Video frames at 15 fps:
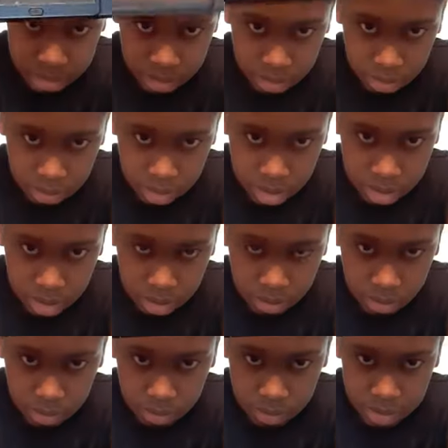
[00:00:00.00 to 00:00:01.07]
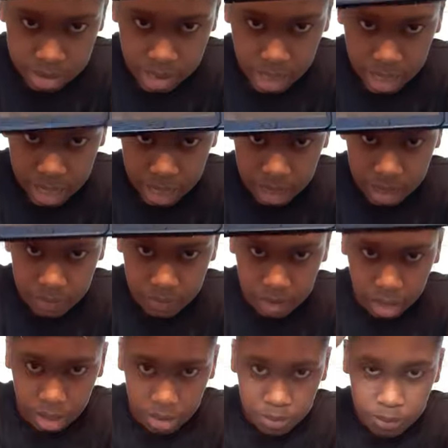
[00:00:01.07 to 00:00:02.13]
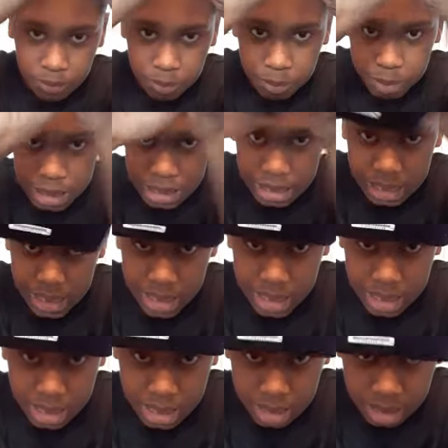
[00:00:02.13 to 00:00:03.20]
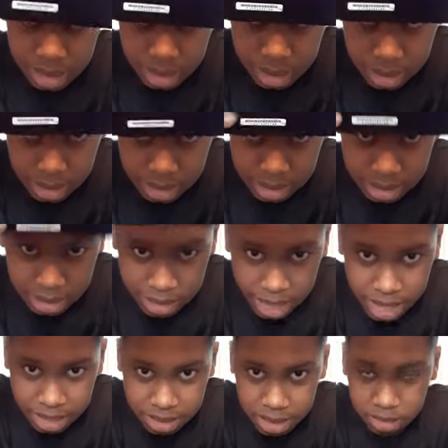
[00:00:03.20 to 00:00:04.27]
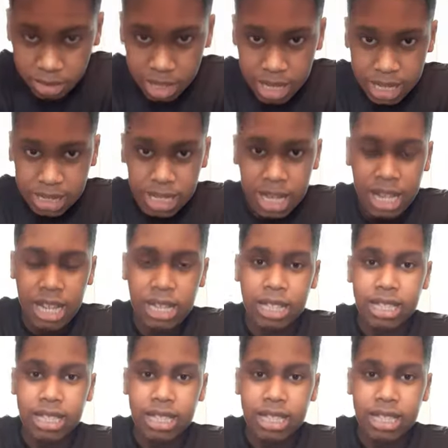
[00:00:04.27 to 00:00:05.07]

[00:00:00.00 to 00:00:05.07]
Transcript: a little on the old side of life, but it's the Galaxy 3DS.